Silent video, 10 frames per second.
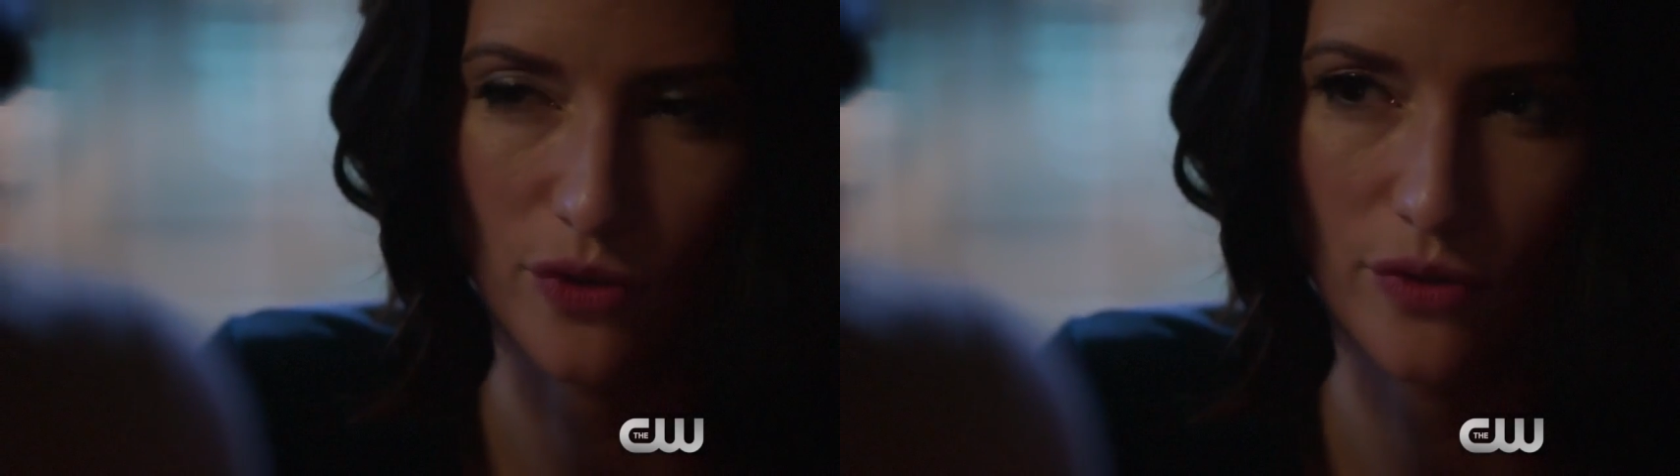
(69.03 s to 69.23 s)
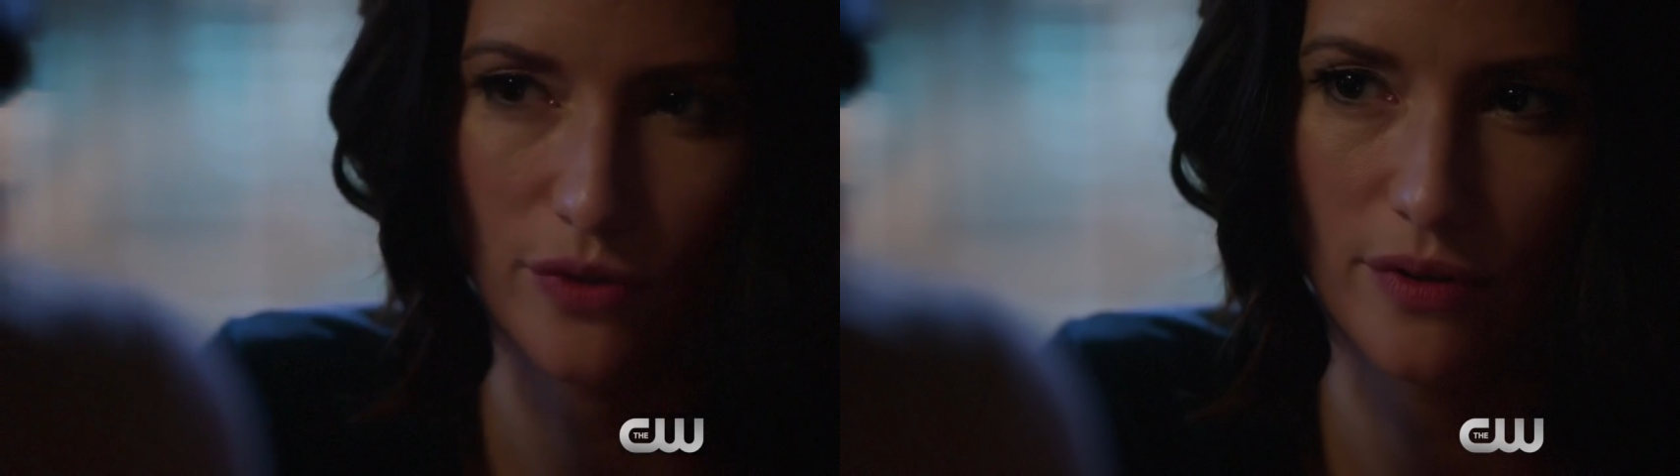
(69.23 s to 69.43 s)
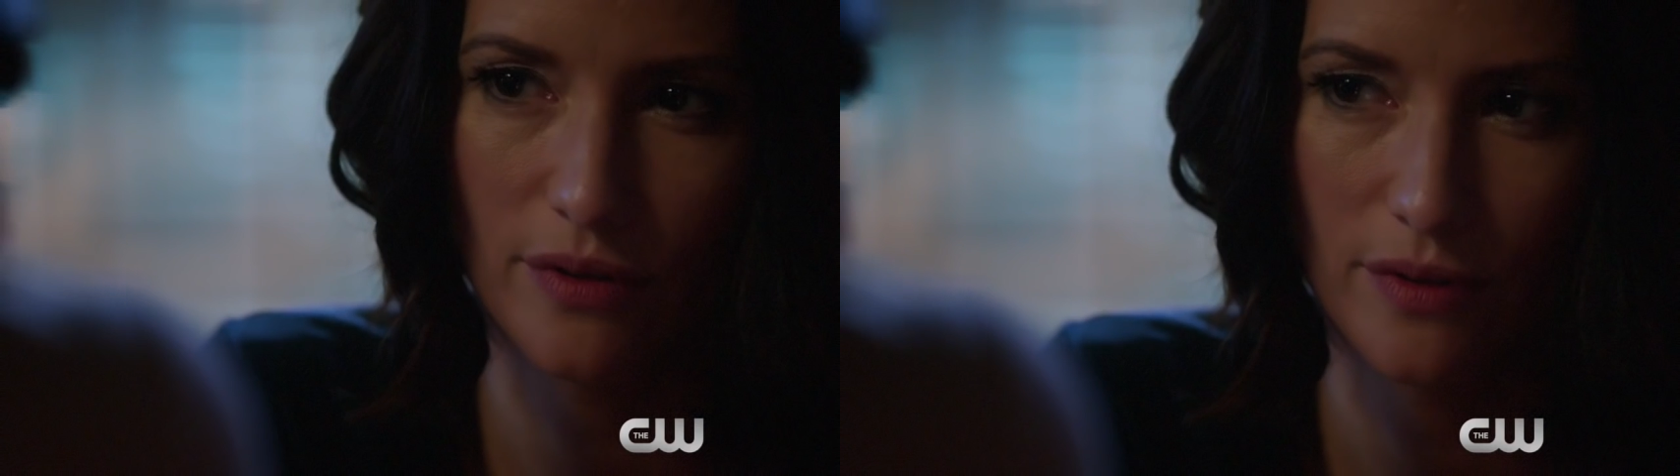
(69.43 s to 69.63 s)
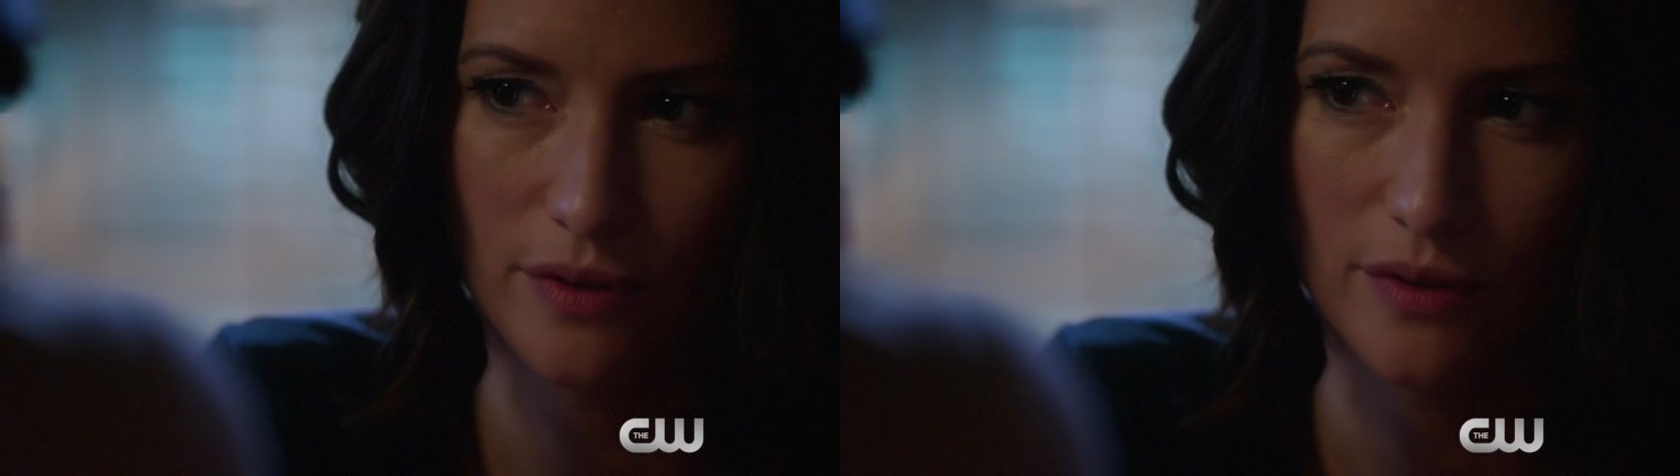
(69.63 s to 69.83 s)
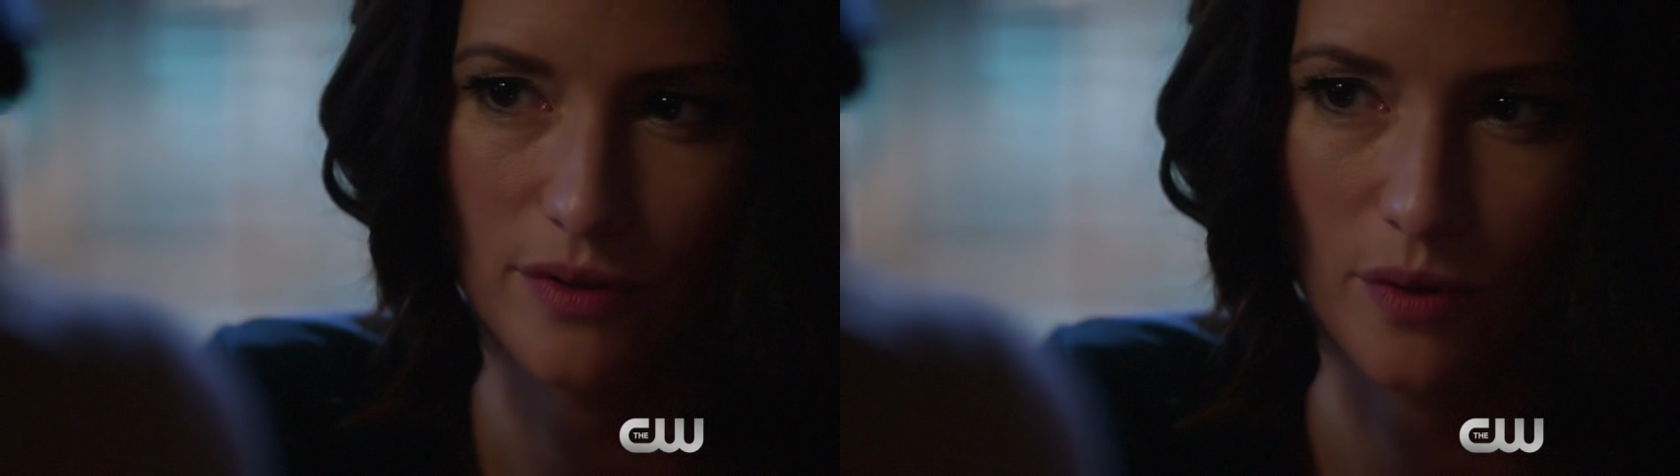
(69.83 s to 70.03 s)
truth
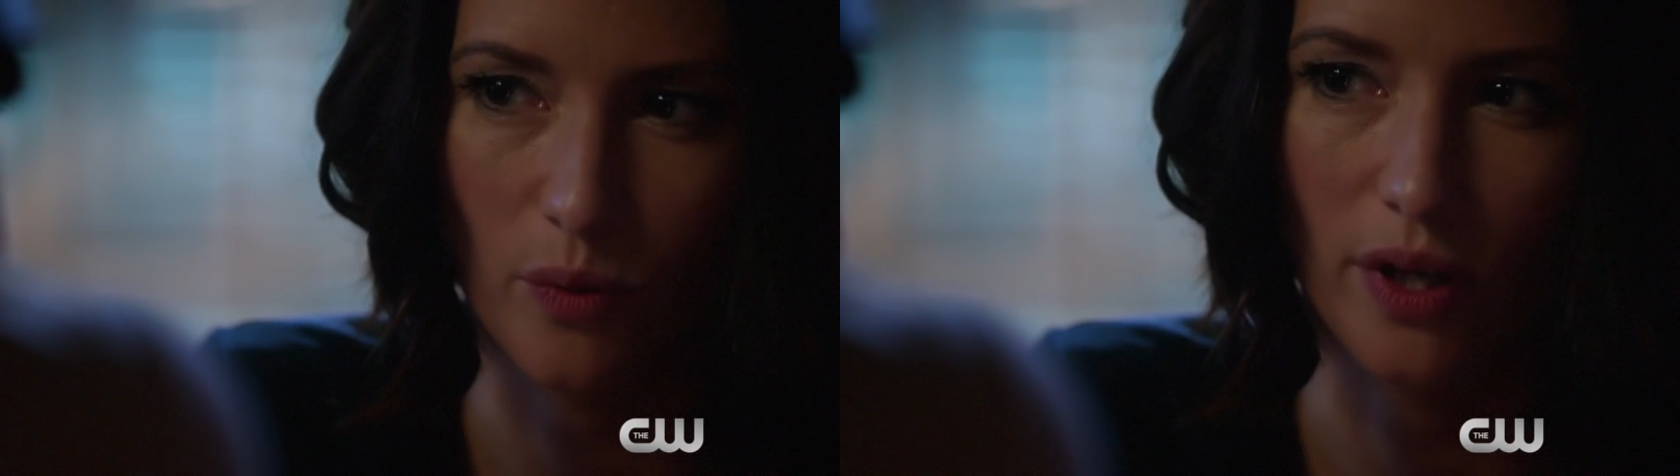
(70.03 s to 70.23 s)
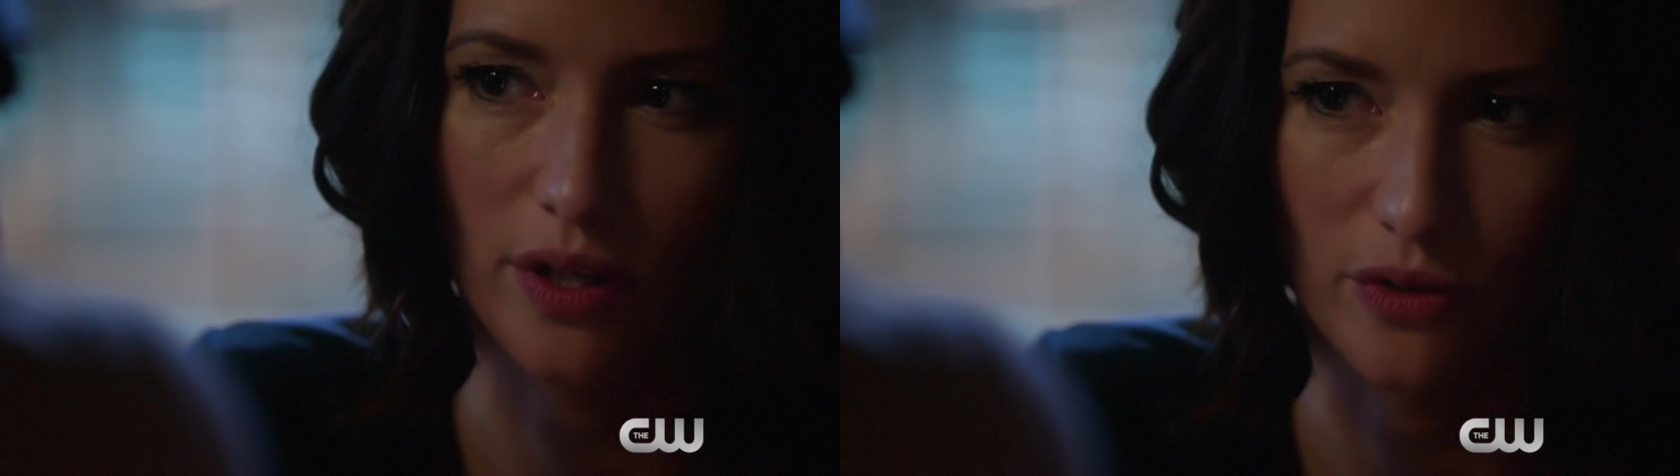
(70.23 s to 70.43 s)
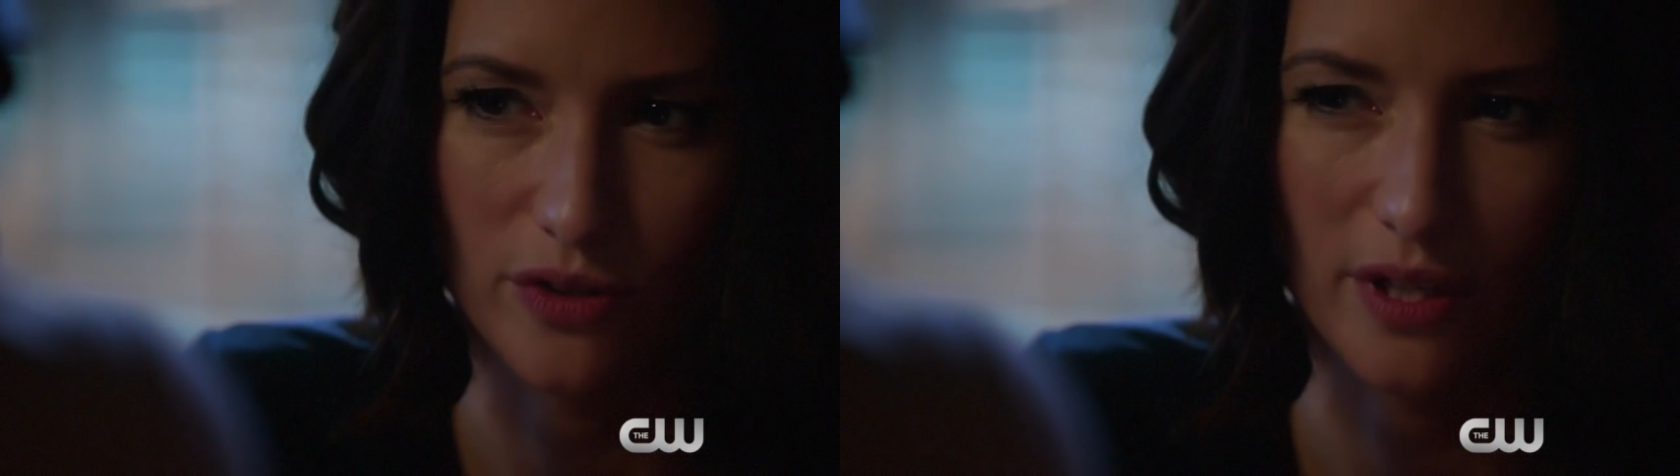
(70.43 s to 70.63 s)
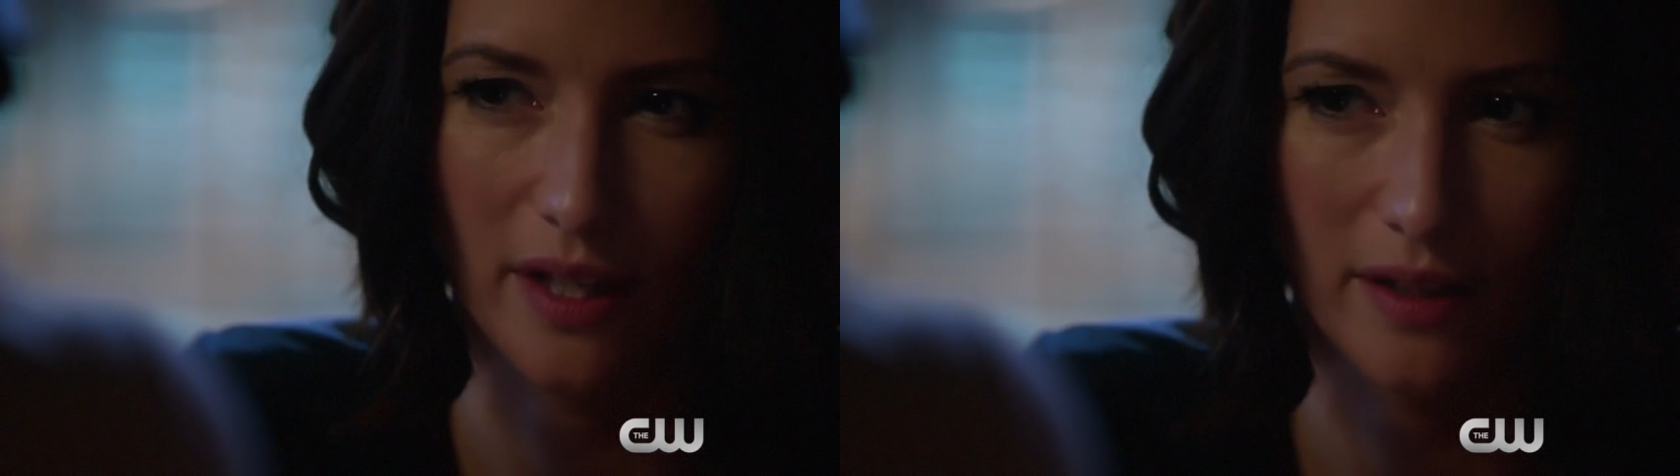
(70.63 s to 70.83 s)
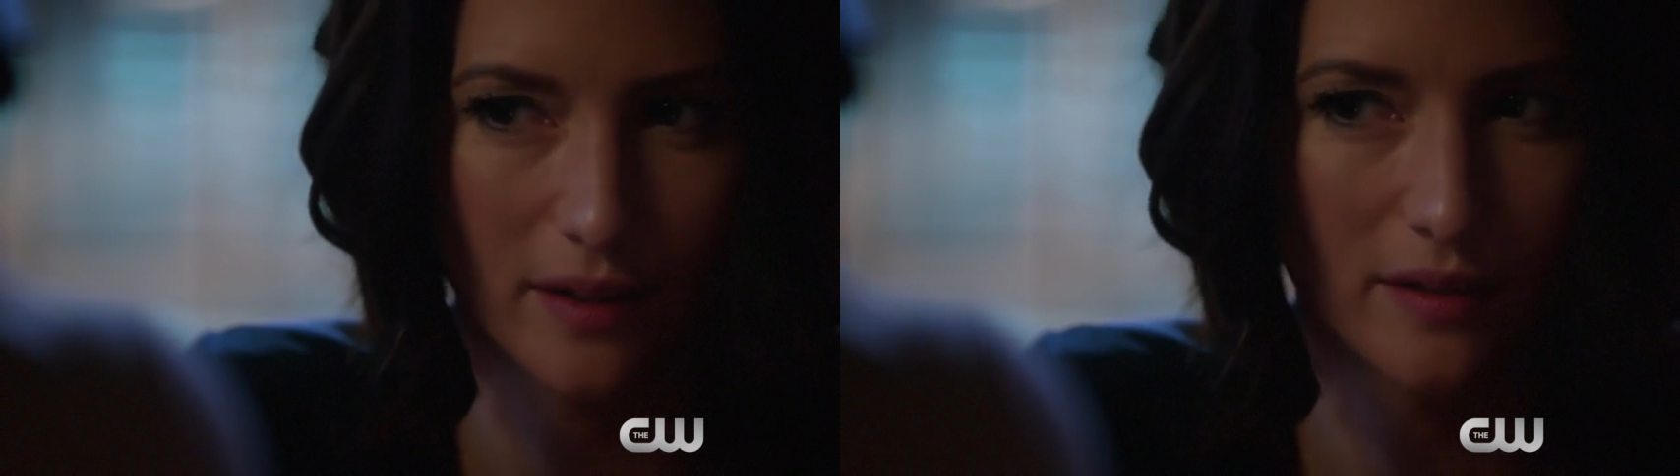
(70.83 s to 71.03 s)
to what you said